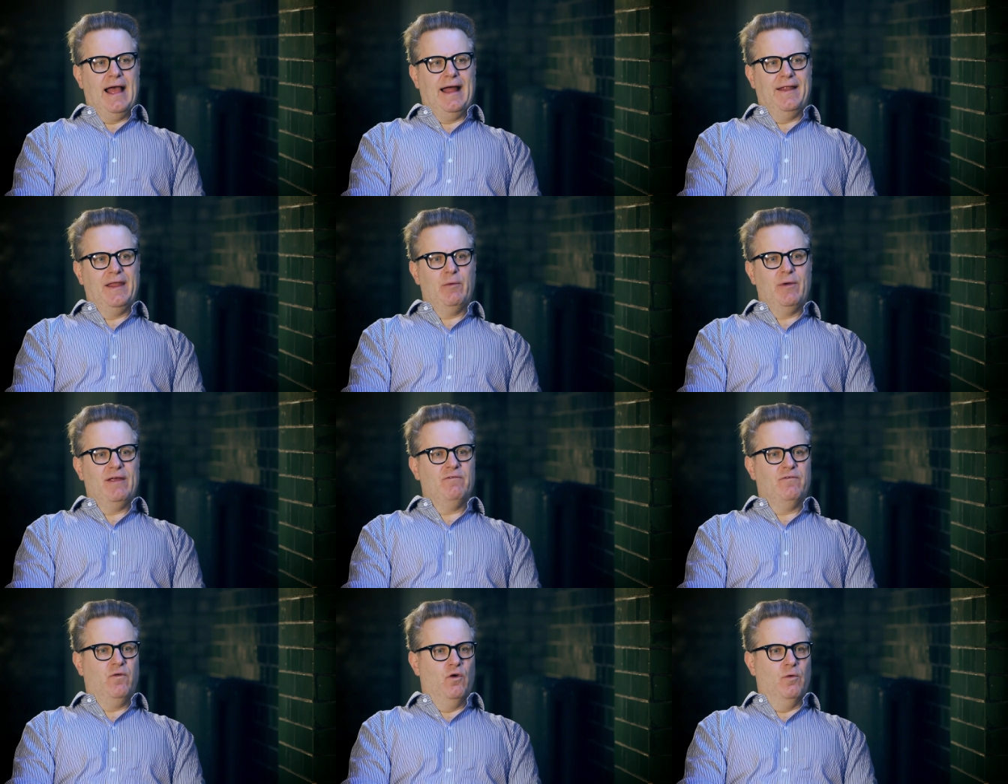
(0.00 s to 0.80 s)
And they were
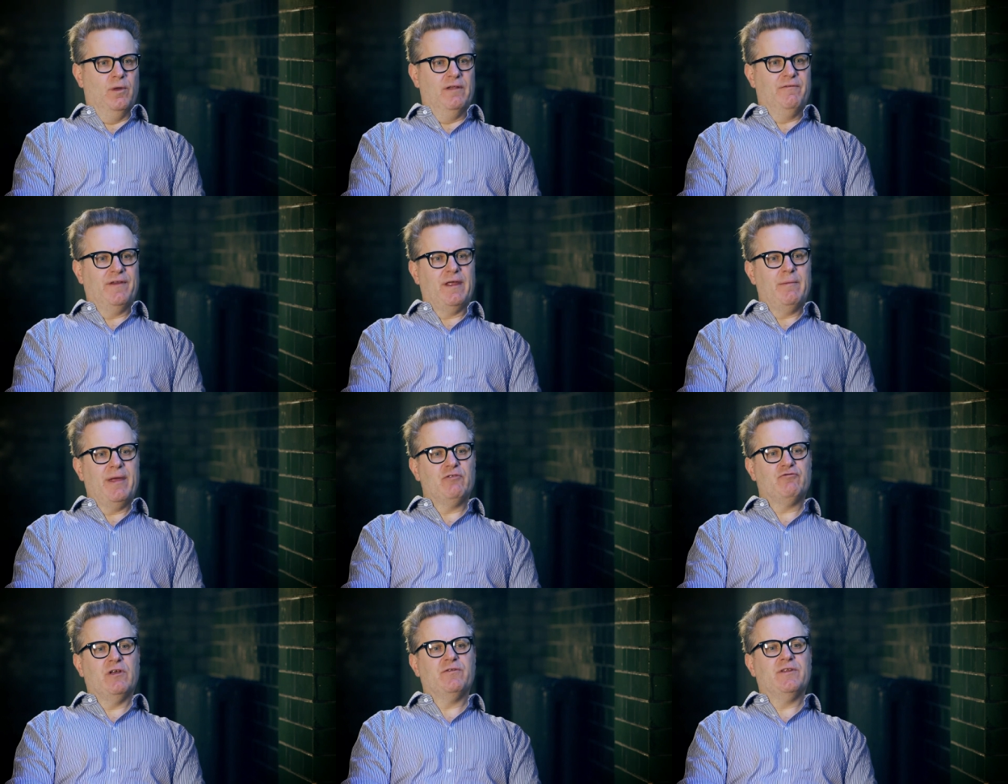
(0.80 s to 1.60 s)
informal. In fact, they
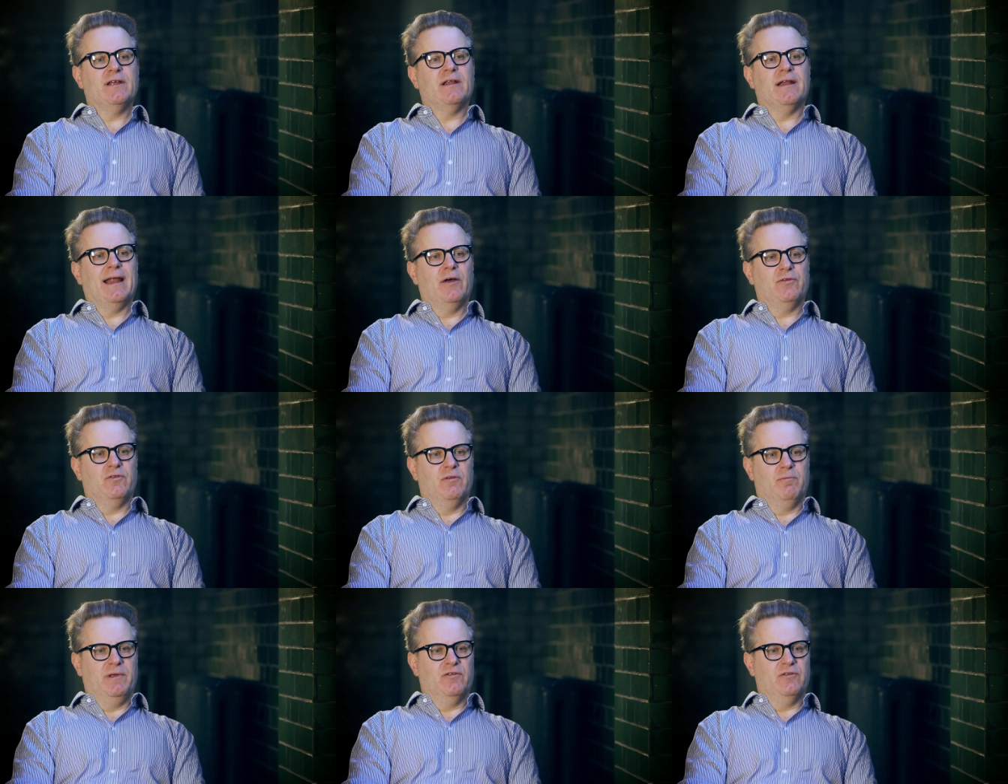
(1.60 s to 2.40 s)
may drift in and out
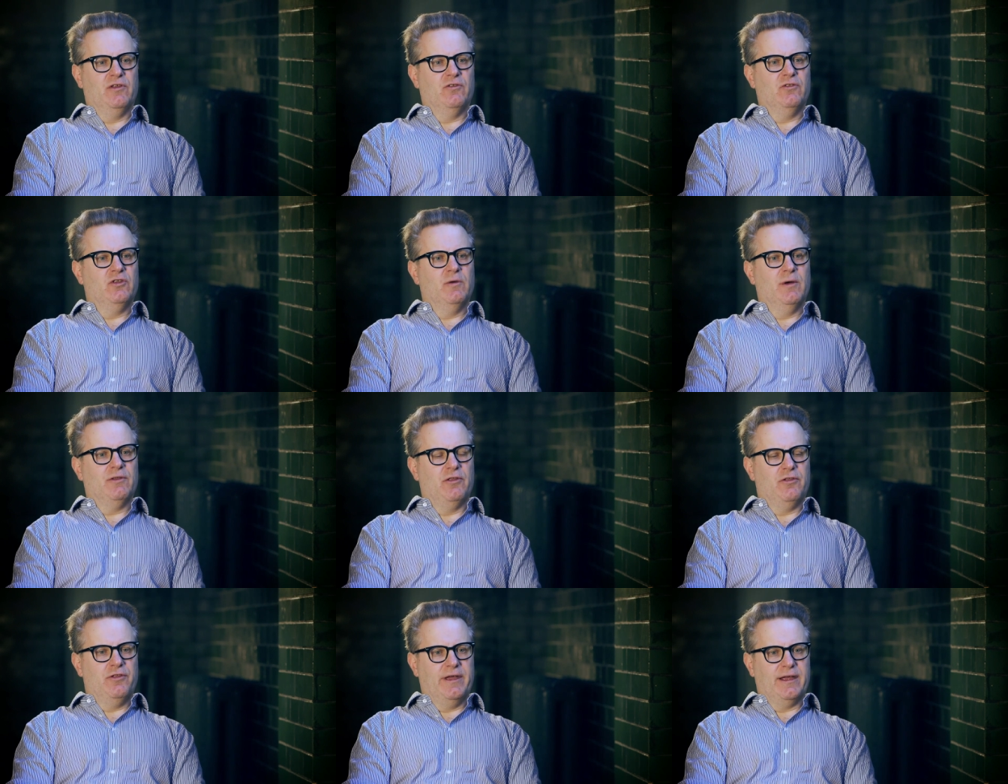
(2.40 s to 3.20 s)
of the business and do
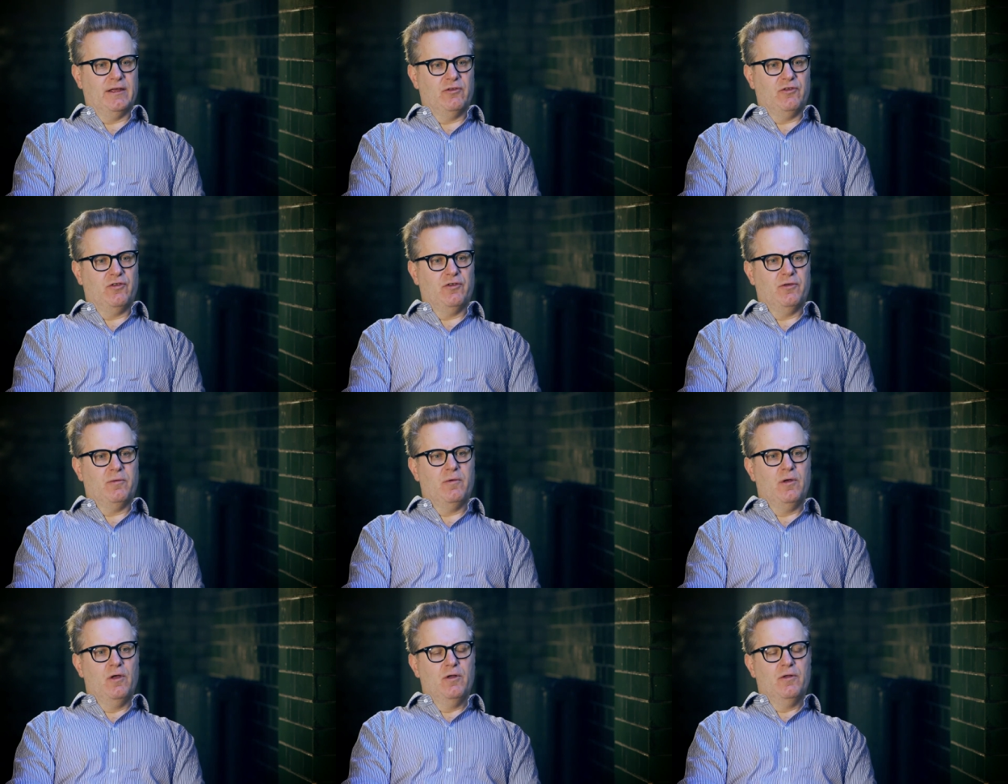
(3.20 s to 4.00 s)
other things.
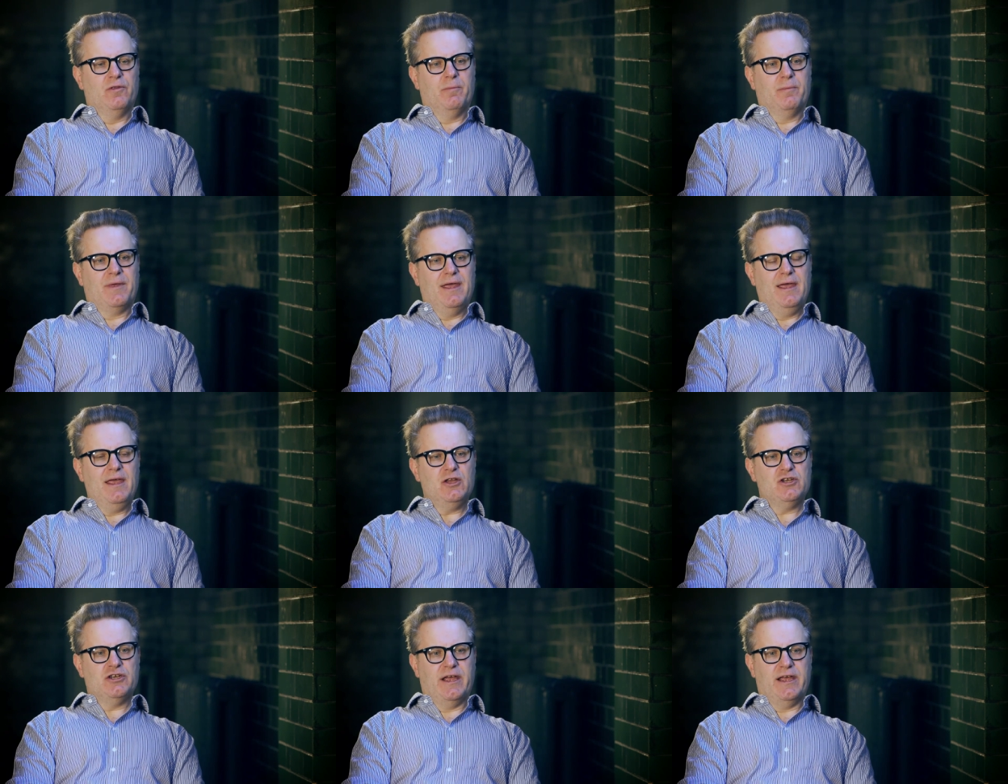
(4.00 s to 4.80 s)
The
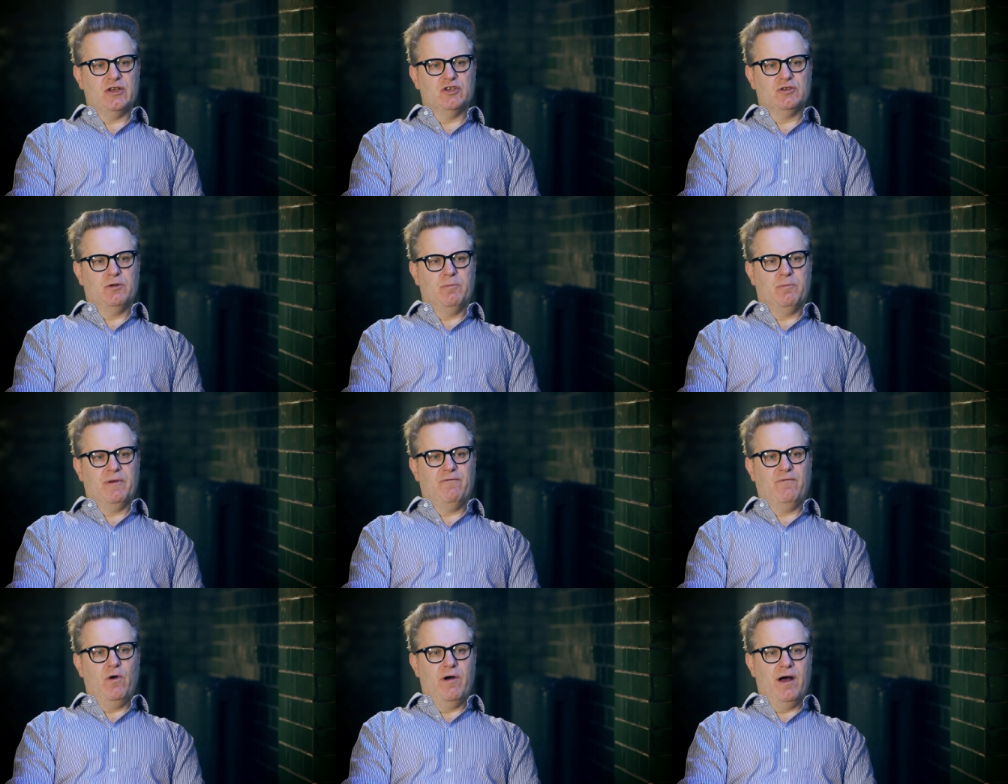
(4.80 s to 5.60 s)
key change
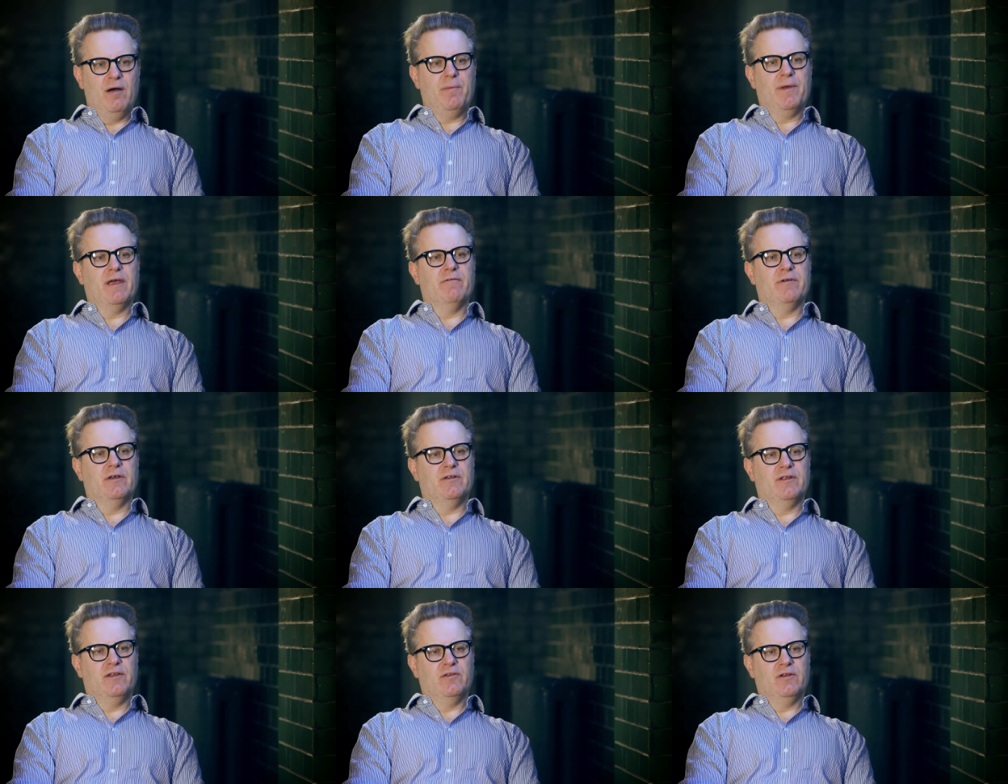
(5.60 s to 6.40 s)
before our
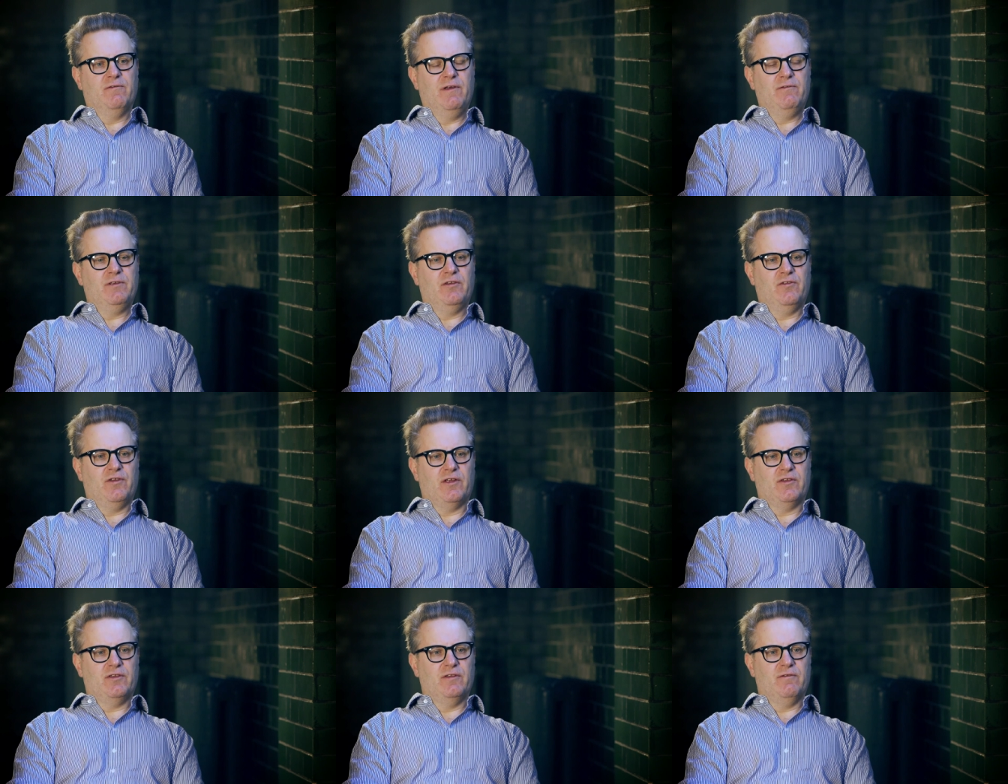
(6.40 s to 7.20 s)
period is in the
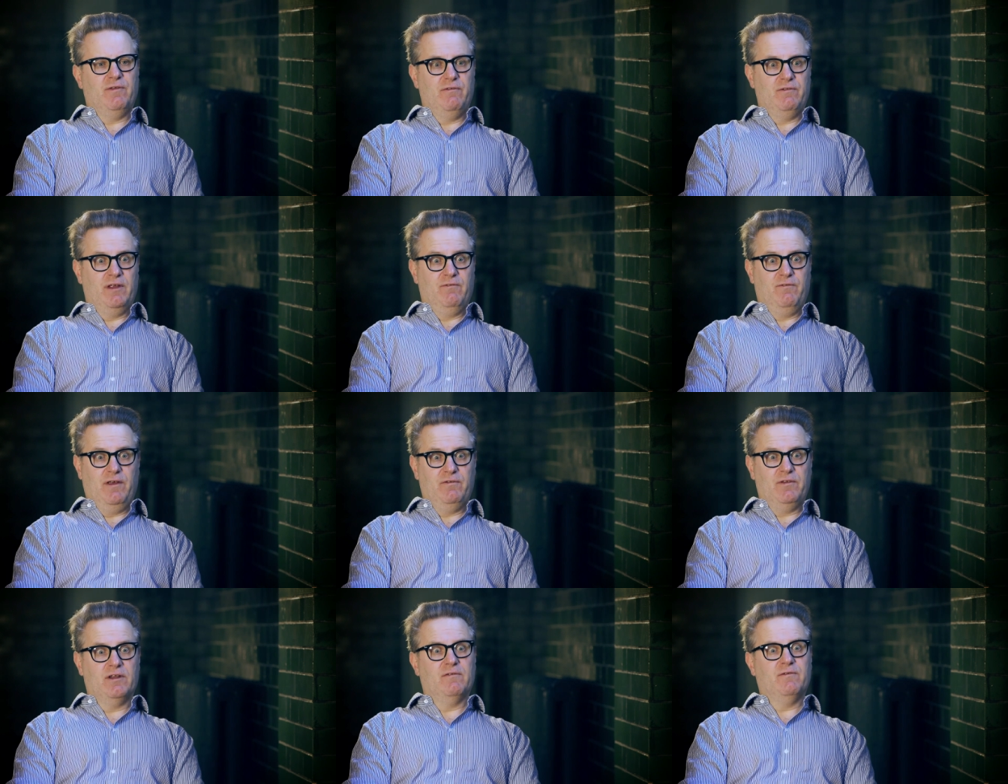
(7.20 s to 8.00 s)
1550s
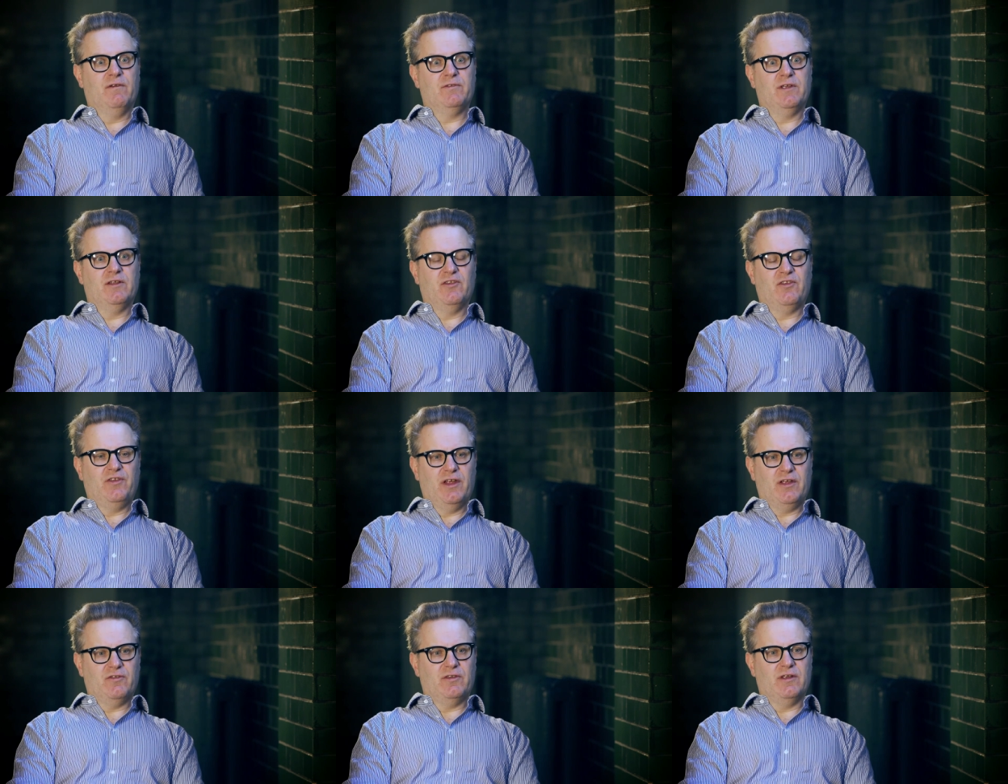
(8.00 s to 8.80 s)
and
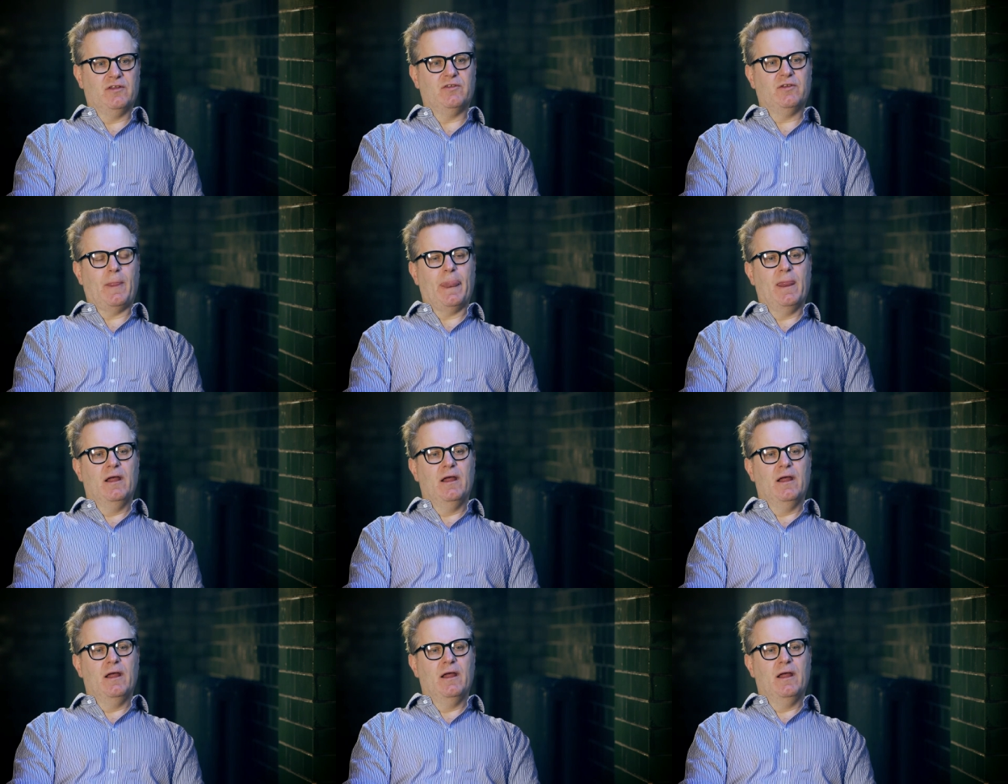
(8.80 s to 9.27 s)
1560s,